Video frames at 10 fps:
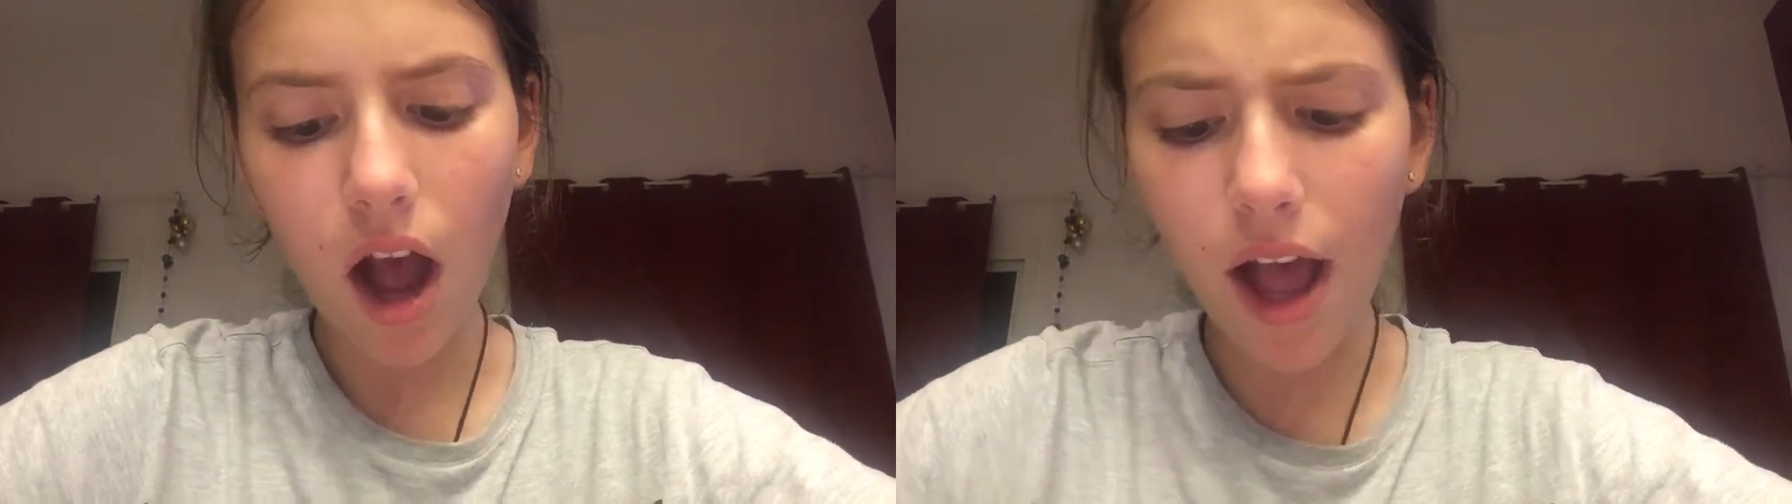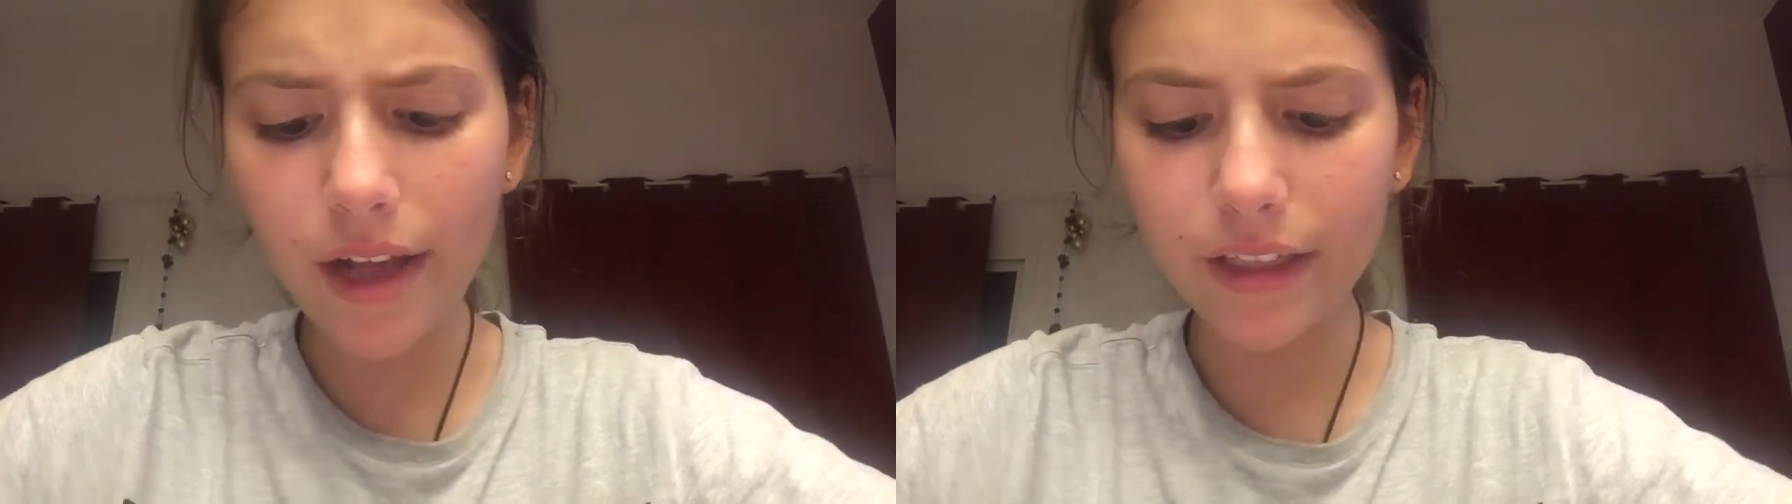
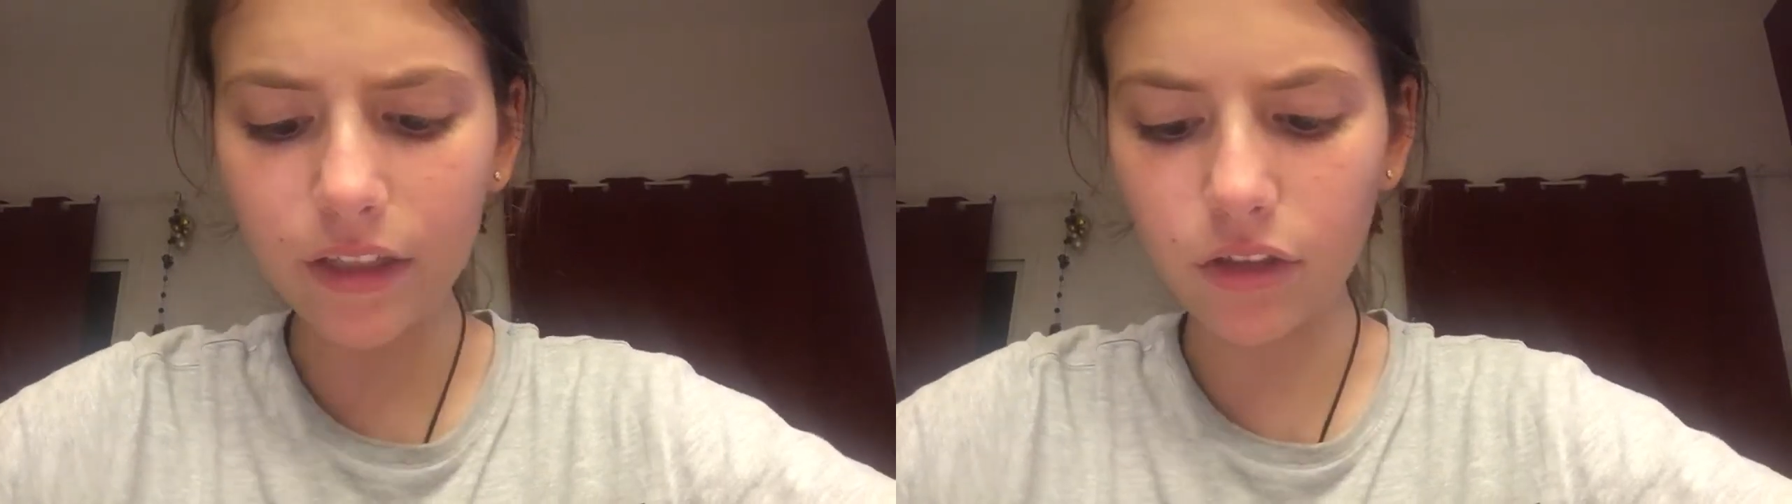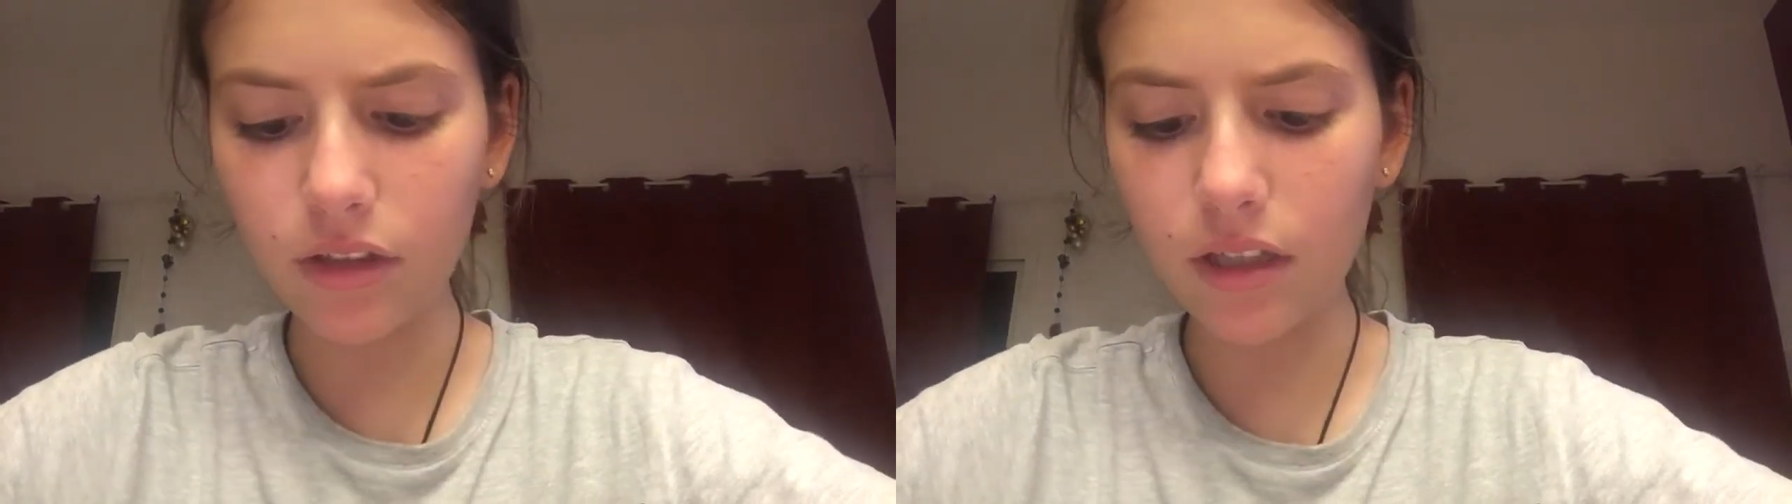"I
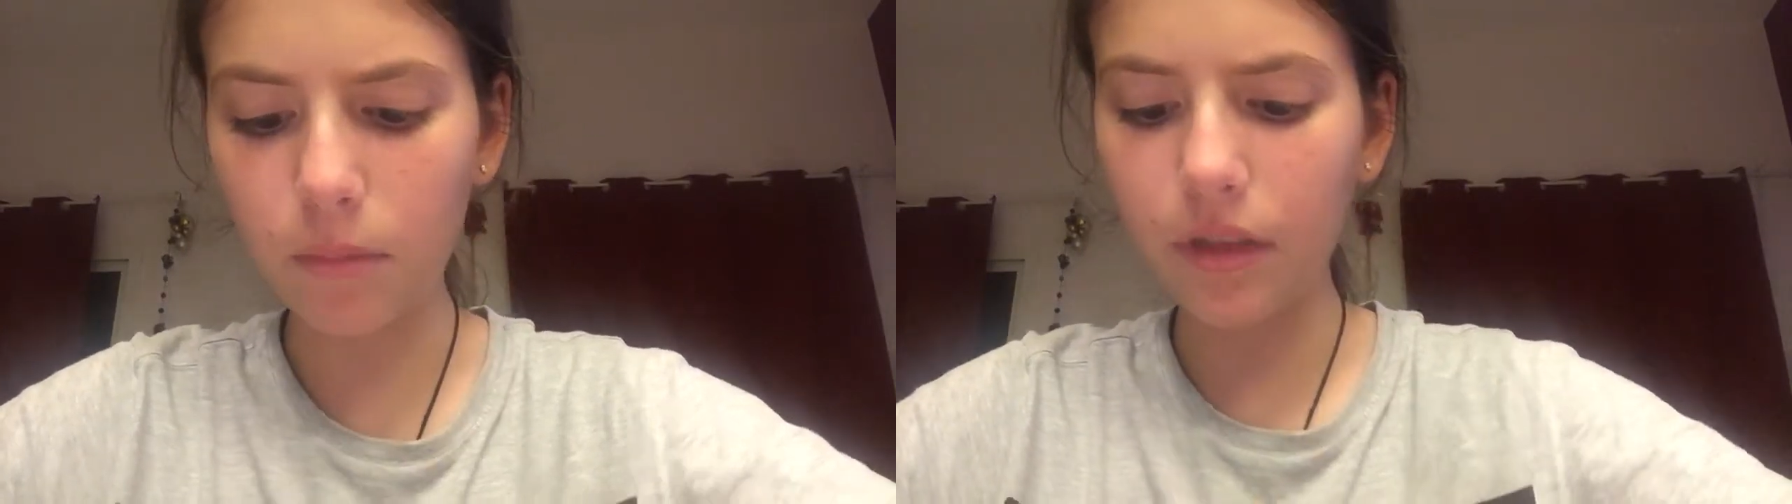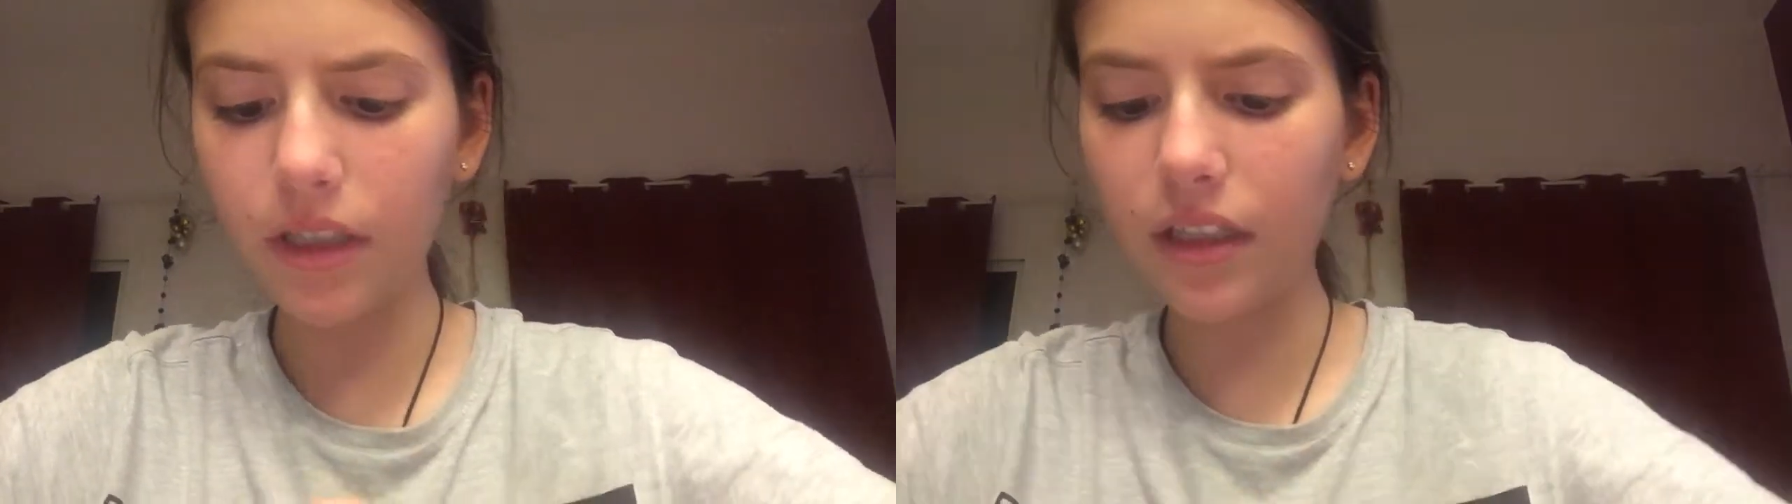can use
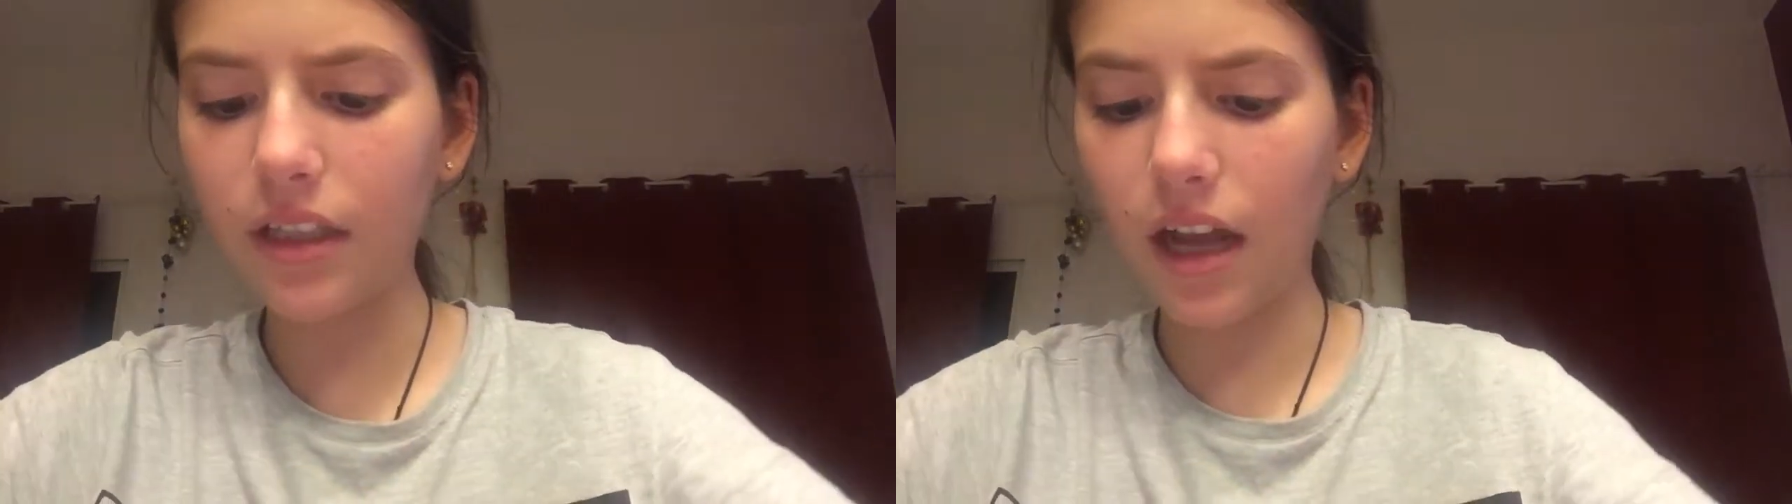somebody to